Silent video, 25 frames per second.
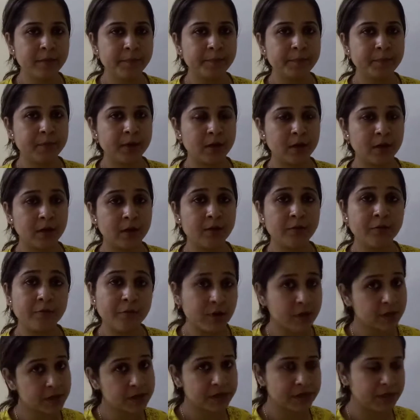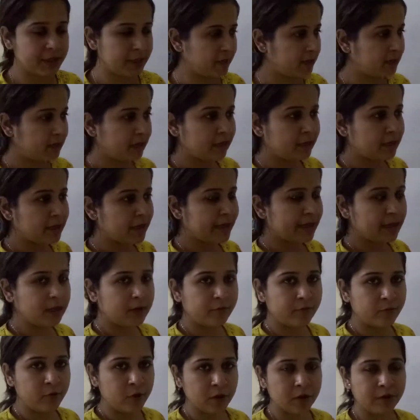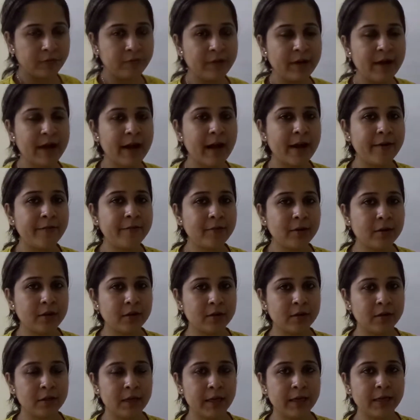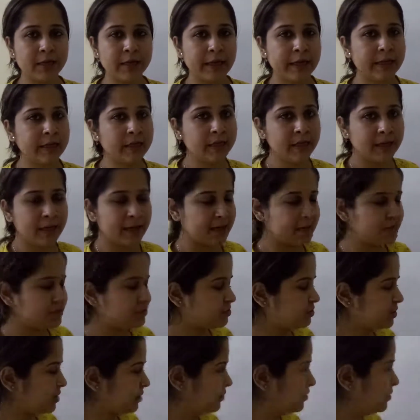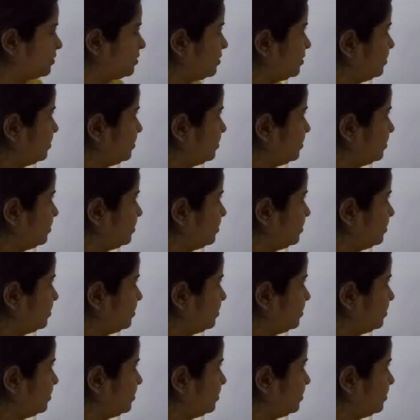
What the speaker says: worksheet like what we have done in the last chapter.